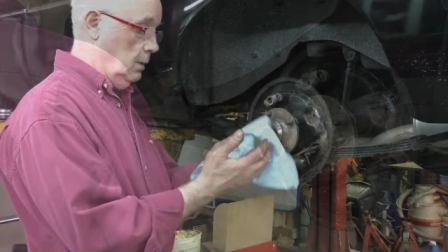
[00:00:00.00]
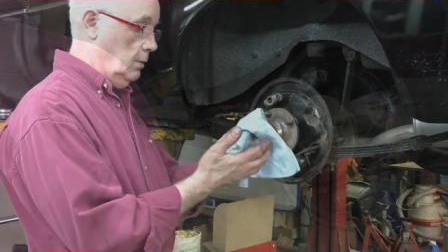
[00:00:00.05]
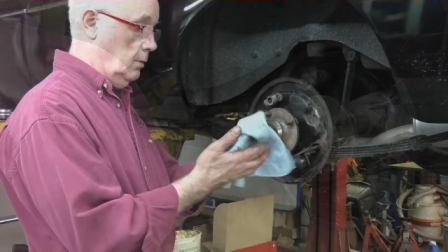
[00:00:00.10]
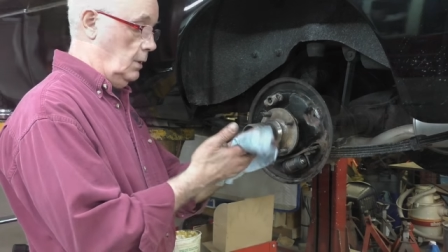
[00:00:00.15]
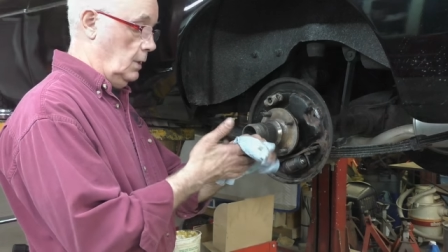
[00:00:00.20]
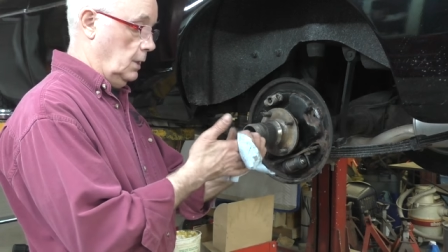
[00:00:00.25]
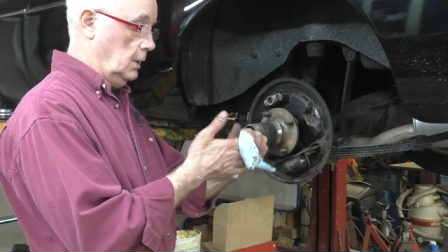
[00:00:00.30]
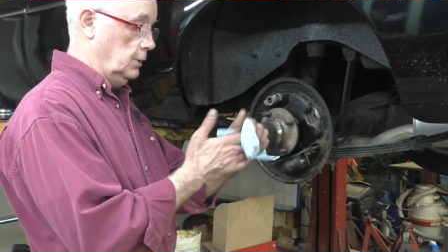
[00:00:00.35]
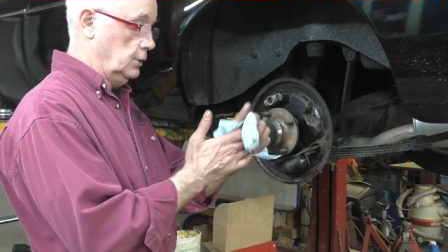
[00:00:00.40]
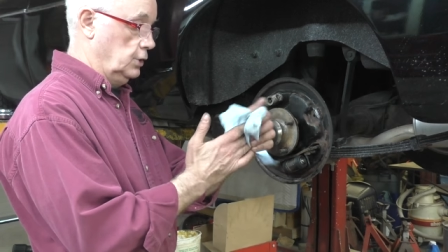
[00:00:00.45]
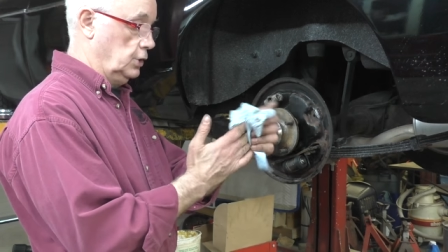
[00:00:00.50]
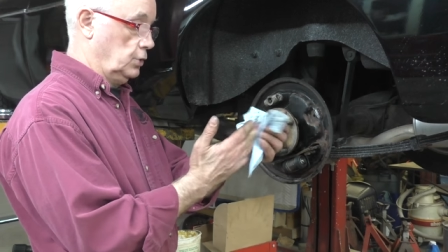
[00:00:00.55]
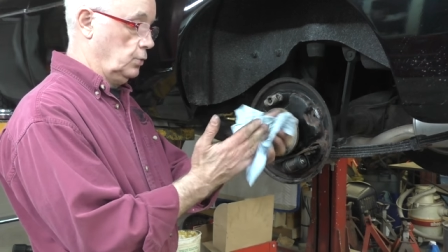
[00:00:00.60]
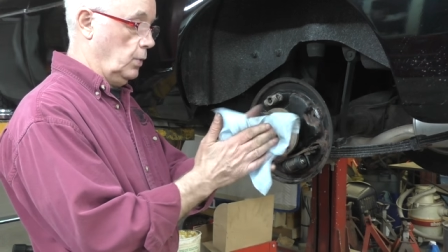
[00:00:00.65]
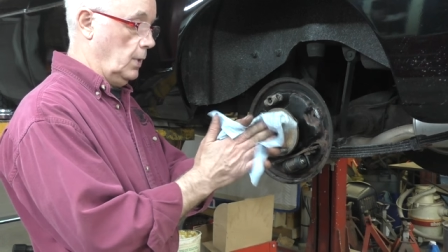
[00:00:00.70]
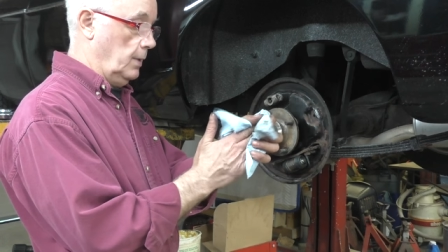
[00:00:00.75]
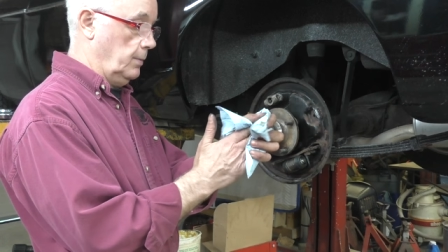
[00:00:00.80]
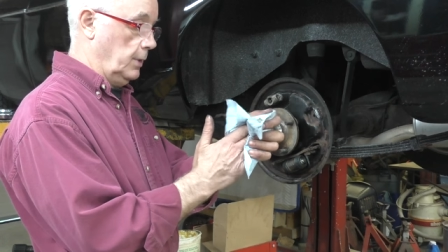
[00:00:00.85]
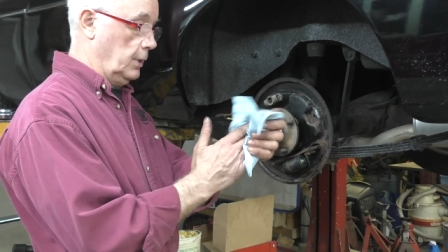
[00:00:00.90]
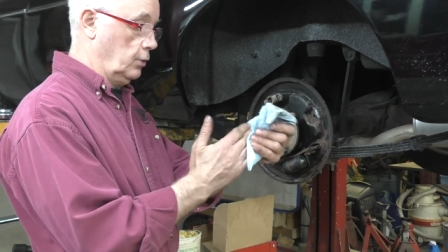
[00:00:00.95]
Right, just
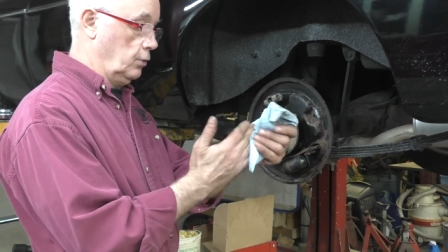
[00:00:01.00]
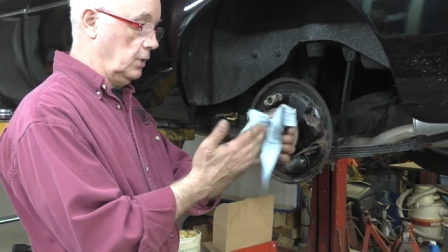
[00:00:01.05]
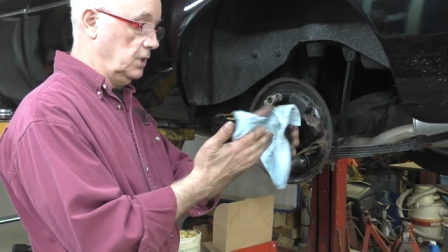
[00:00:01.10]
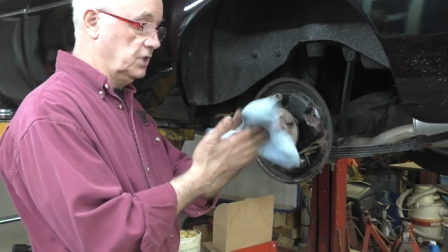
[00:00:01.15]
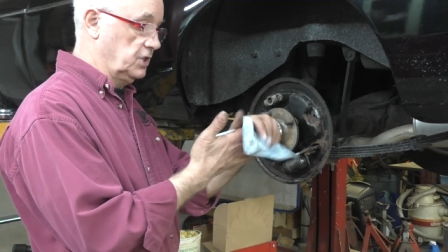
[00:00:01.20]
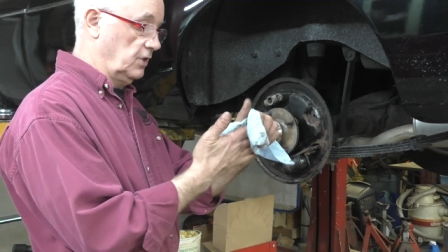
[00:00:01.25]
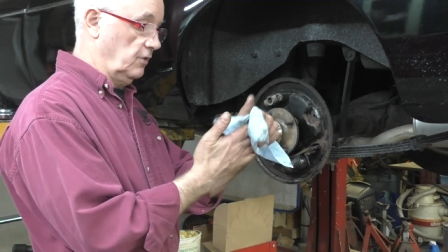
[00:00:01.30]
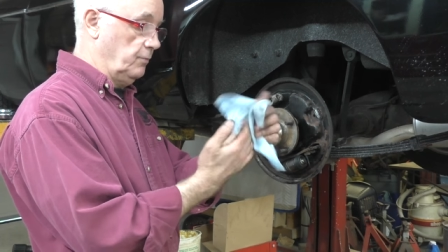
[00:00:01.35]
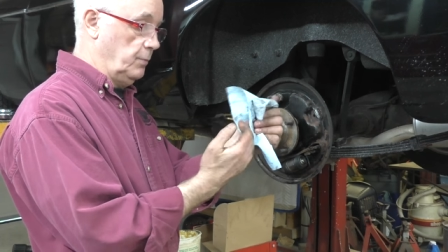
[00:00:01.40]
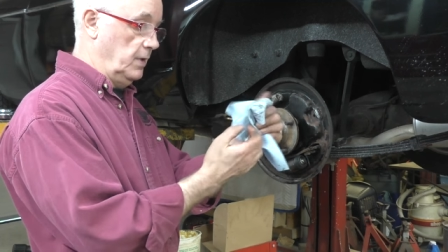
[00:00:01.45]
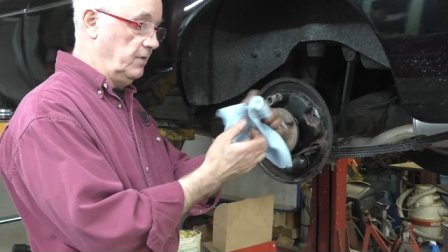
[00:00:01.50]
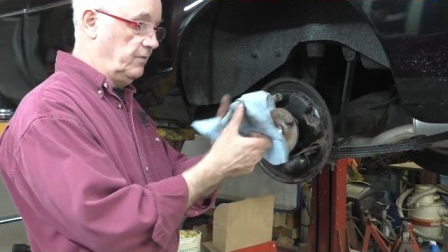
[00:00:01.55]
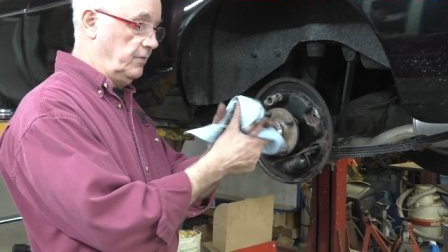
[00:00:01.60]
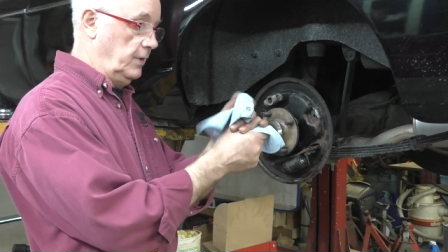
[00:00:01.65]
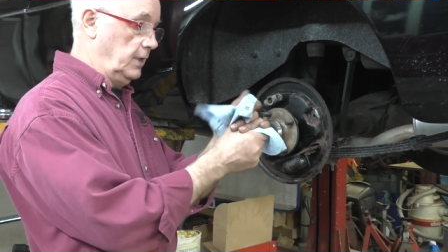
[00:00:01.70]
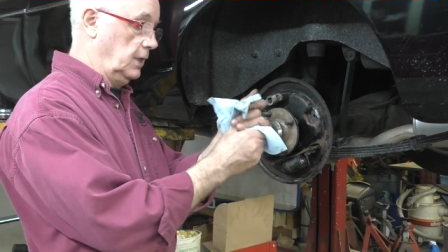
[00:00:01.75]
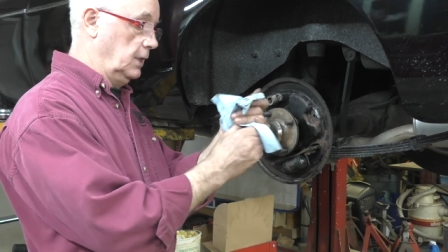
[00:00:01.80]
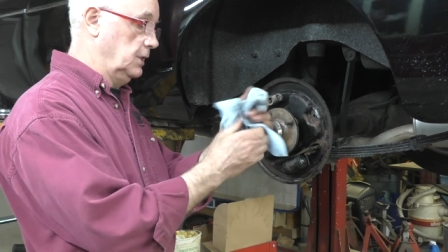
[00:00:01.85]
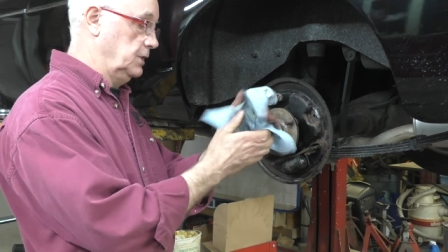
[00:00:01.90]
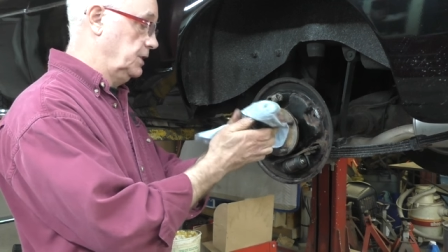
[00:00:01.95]
wipe the grease off my
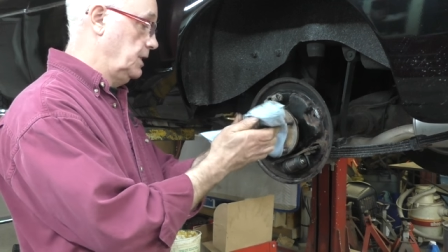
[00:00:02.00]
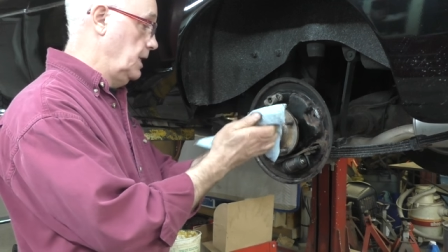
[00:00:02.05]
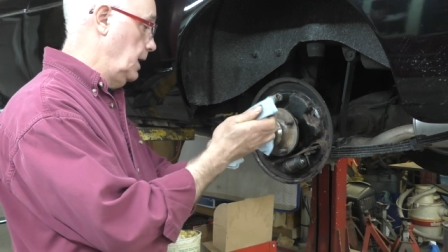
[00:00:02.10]
fingers